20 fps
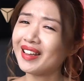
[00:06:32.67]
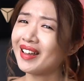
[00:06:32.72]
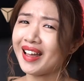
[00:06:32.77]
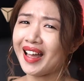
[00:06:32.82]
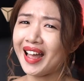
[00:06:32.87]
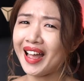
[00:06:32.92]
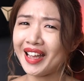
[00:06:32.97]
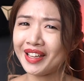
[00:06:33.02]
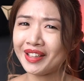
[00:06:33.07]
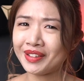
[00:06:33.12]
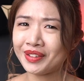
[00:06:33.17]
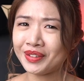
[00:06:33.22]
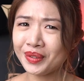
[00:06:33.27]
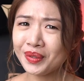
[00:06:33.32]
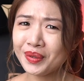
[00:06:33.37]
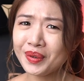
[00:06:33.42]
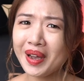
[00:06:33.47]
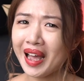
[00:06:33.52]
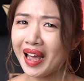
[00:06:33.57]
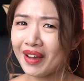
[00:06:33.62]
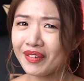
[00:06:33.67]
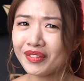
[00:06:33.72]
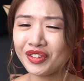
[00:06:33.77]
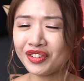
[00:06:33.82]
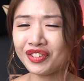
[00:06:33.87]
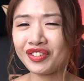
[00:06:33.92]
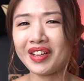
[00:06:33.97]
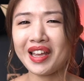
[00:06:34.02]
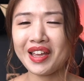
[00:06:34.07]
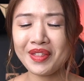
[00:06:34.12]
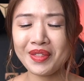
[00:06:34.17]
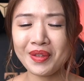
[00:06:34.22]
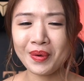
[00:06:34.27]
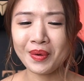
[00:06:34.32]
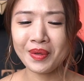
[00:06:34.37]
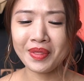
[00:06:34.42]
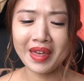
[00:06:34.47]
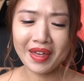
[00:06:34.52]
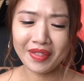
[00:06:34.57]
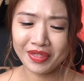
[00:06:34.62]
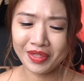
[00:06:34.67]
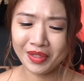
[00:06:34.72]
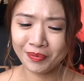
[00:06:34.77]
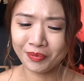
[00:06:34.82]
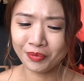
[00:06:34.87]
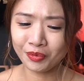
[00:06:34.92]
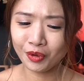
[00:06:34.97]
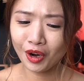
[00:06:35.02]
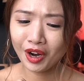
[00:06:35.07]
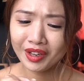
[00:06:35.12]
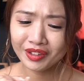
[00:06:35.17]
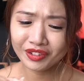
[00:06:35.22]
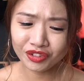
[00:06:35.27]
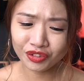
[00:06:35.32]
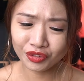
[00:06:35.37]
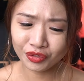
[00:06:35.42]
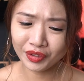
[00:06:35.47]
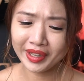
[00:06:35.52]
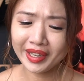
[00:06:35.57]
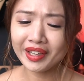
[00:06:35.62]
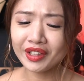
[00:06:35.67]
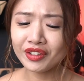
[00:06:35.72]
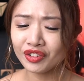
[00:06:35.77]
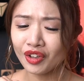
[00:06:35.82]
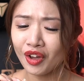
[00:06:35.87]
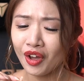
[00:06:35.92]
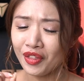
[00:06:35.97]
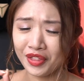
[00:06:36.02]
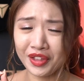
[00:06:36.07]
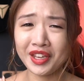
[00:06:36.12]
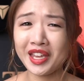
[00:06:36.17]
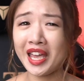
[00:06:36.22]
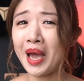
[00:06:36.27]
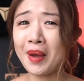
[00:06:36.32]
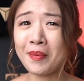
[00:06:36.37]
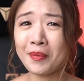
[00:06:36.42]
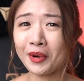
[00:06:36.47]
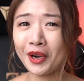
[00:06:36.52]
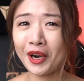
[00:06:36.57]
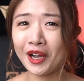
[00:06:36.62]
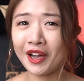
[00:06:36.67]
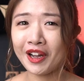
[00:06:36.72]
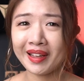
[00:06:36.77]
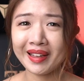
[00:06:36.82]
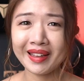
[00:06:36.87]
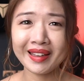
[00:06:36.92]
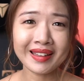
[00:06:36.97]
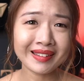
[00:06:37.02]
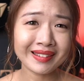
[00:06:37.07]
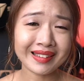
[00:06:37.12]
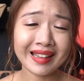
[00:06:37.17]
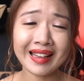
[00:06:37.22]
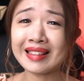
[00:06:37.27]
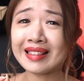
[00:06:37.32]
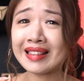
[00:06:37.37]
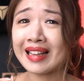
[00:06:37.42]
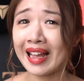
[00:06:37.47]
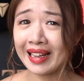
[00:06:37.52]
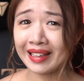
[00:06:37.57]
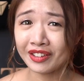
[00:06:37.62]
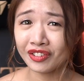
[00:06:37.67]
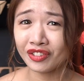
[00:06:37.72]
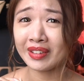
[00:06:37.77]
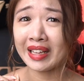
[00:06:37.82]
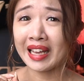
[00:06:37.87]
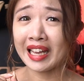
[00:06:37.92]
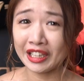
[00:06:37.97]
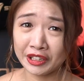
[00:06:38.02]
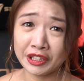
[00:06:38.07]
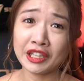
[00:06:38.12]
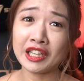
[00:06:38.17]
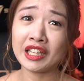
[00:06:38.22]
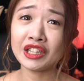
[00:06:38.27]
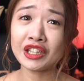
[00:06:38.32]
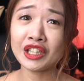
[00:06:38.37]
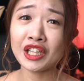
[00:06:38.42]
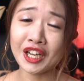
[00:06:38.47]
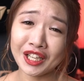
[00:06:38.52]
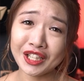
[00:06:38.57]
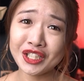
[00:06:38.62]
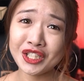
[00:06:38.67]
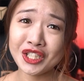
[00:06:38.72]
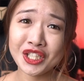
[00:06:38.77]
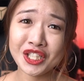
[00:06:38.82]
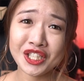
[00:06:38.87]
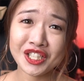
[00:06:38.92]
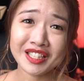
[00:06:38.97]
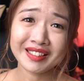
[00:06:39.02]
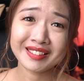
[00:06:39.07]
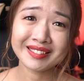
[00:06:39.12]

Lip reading: I do have to say though that the bronze rings on the camera is a nice, elegant touch.